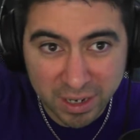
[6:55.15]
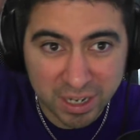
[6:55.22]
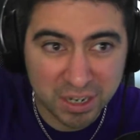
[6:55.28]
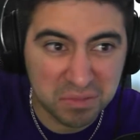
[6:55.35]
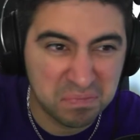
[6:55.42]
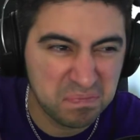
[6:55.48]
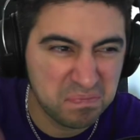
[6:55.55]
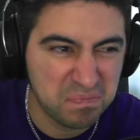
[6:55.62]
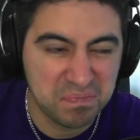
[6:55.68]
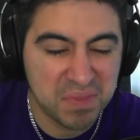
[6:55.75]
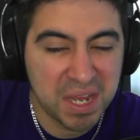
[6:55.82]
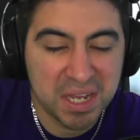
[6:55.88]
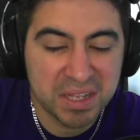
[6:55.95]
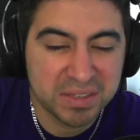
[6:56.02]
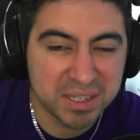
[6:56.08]
and
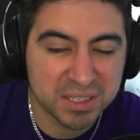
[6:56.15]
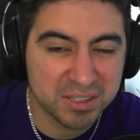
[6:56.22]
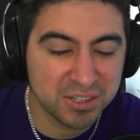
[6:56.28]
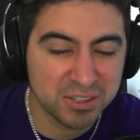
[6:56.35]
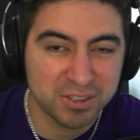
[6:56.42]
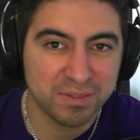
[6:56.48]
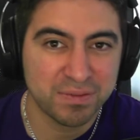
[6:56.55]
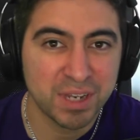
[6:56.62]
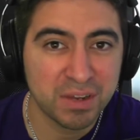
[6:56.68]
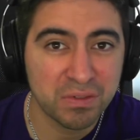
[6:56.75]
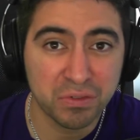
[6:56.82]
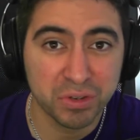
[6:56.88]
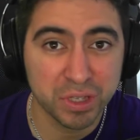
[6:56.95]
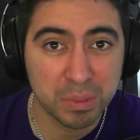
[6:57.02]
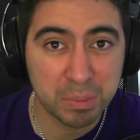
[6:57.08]
headsets just have never
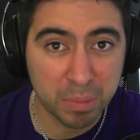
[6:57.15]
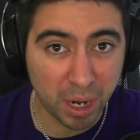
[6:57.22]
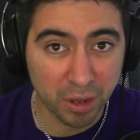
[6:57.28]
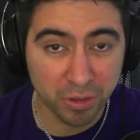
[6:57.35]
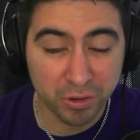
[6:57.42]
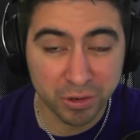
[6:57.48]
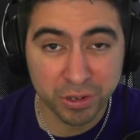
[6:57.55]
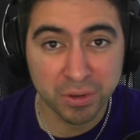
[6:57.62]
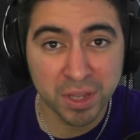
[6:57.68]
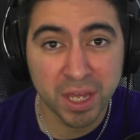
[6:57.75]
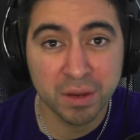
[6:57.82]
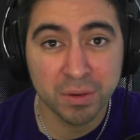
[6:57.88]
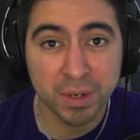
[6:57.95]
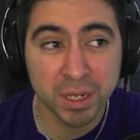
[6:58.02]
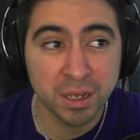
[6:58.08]
really bothered you in
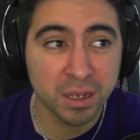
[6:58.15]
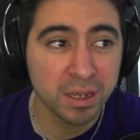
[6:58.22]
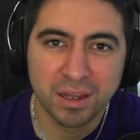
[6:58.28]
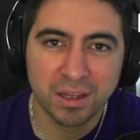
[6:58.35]
that way,